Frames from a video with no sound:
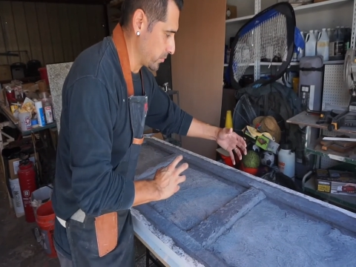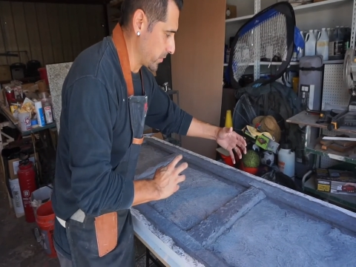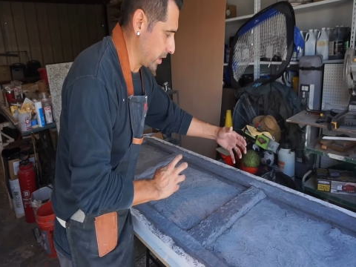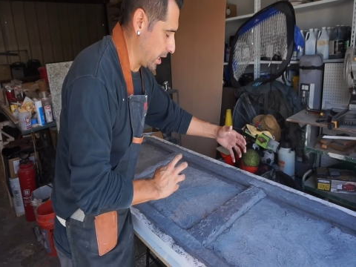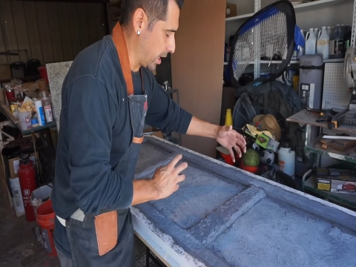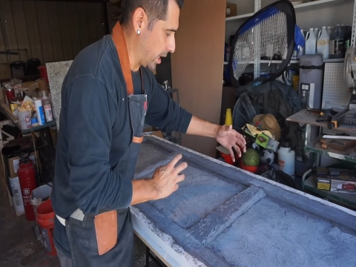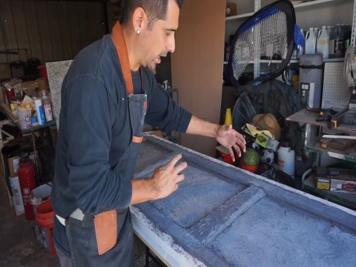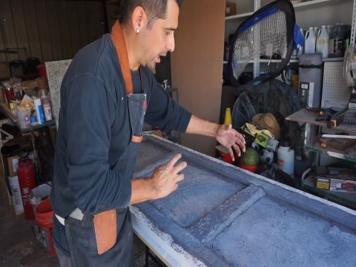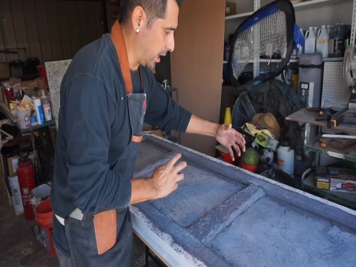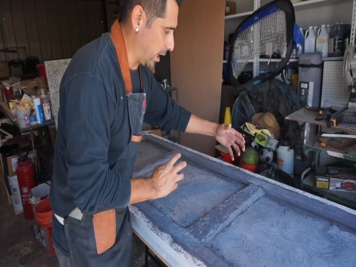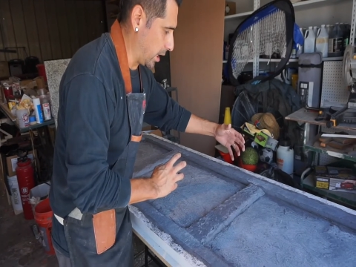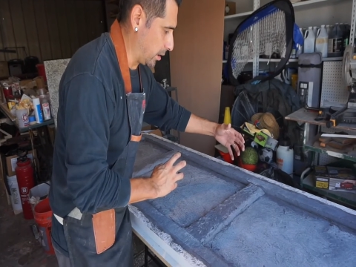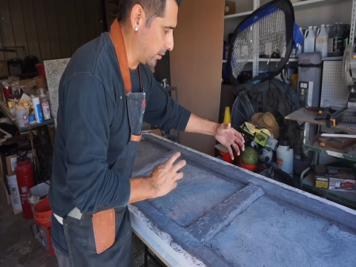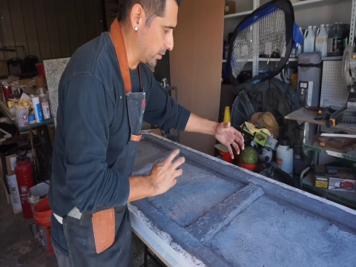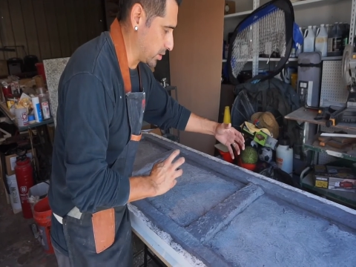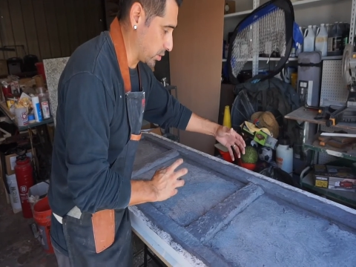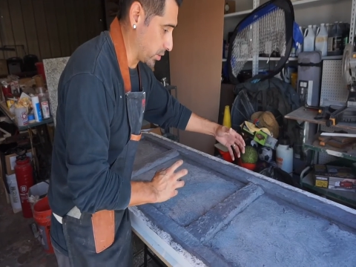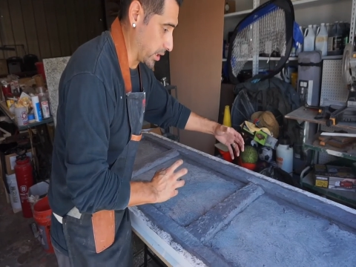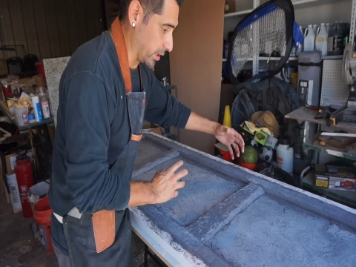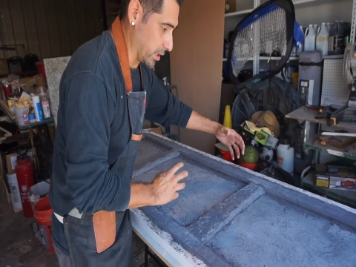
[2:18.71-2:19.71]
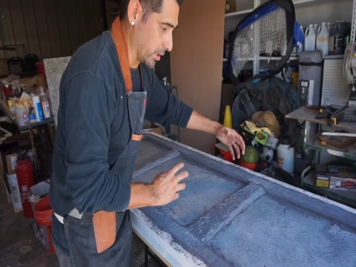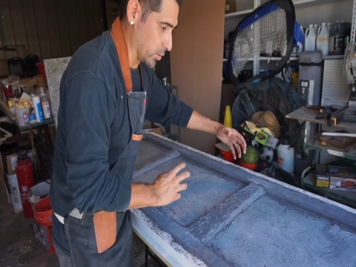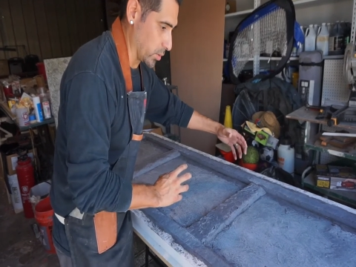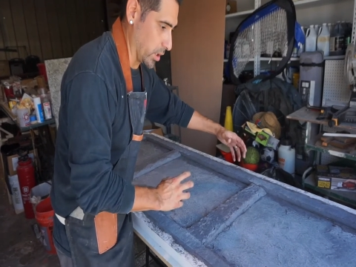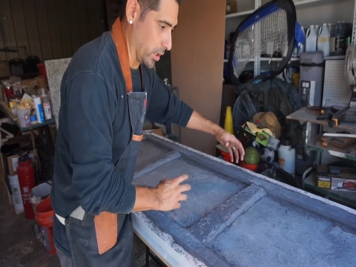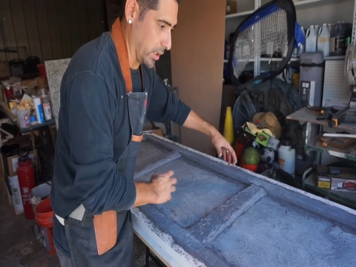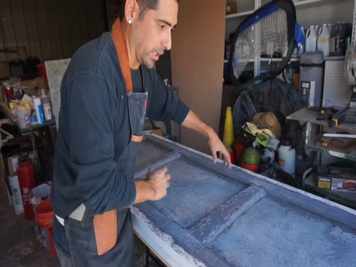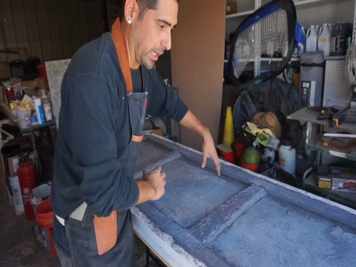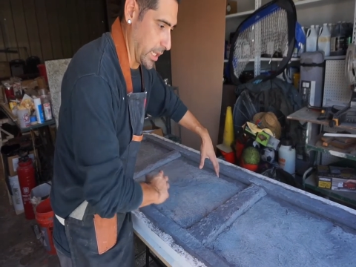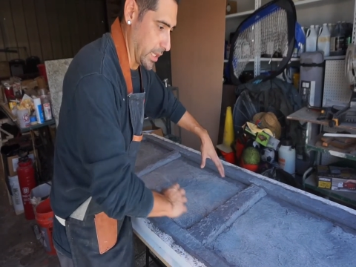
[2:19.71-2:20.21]
uh, strength as
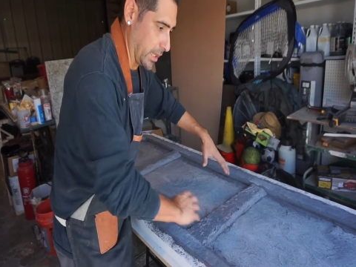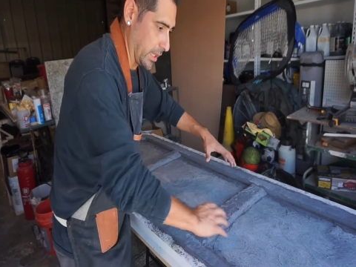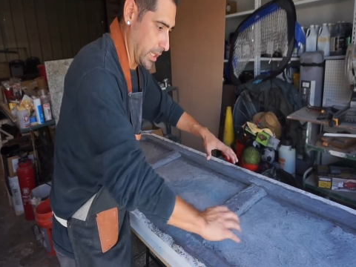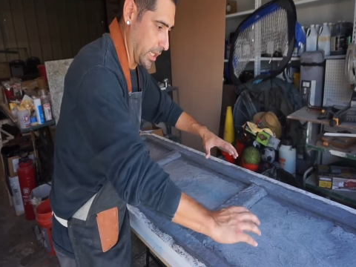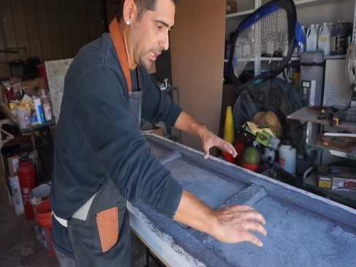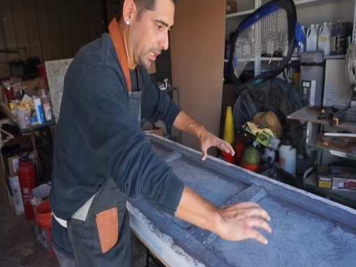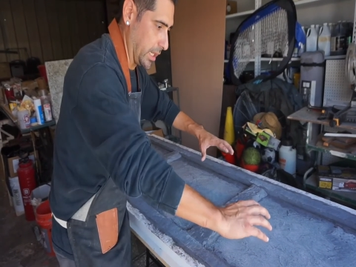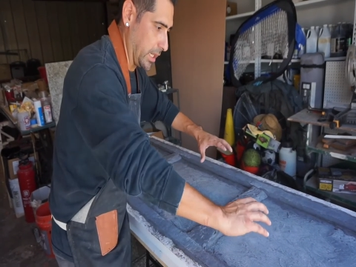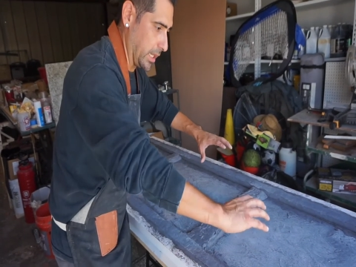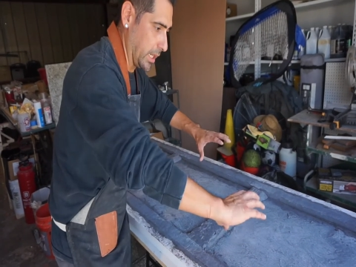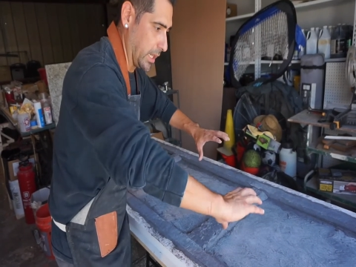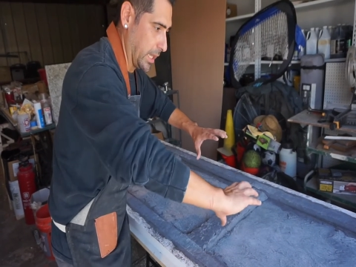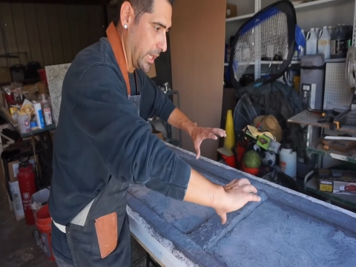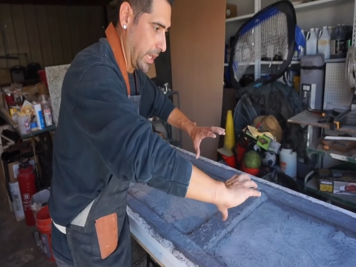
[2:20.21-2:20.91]
well in the